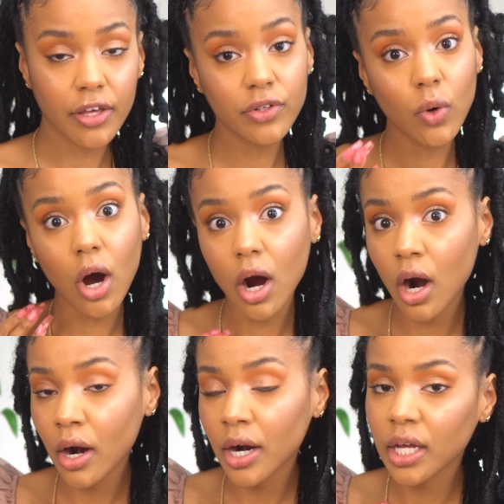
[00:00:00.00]
If you
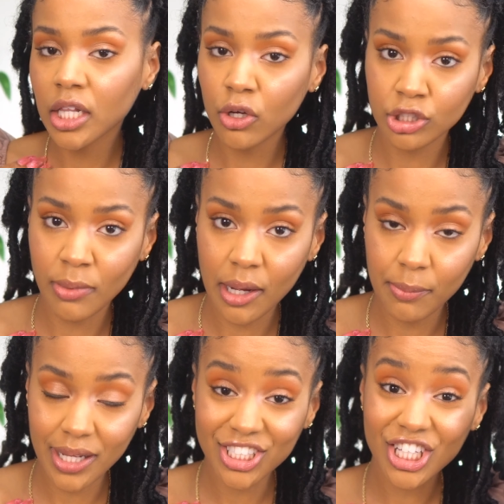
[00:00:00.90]
are close to my
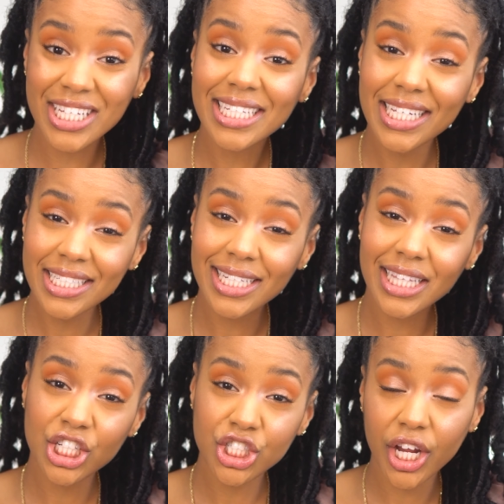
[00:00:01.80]
complexion, this is in
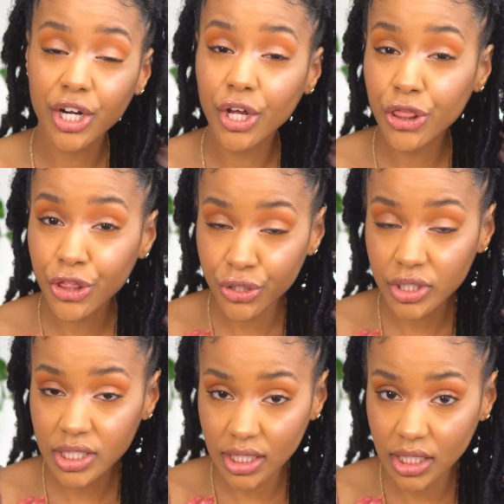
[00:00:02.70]
the shade
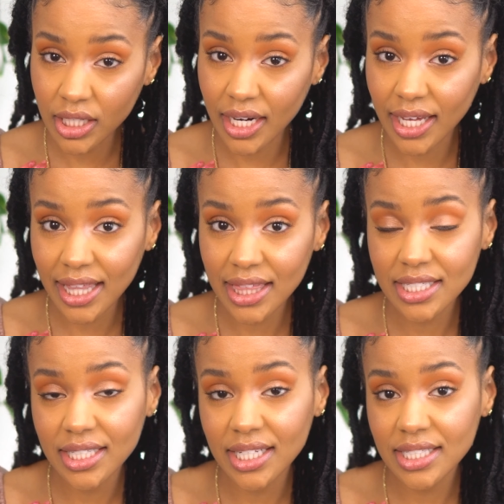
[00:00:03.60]
13, and again,
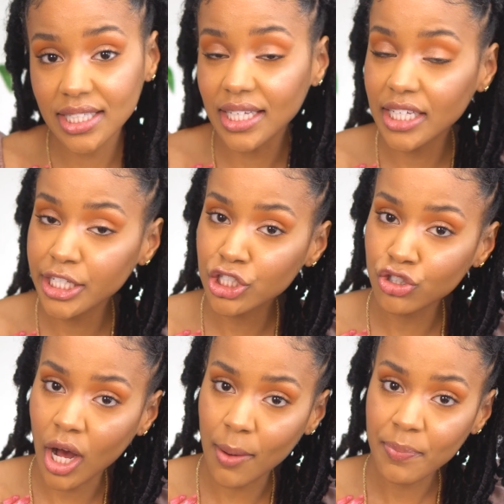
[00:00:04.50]
this is the EAZE
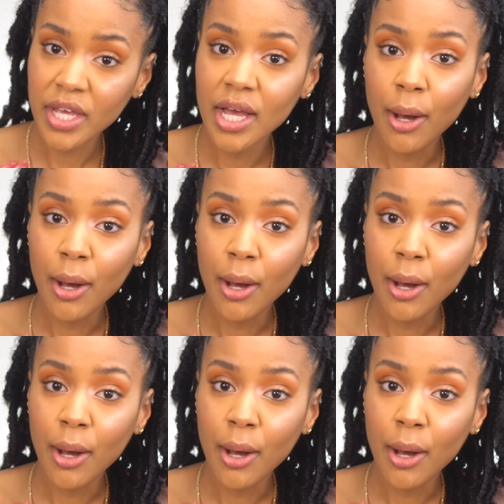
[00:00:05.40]
Drop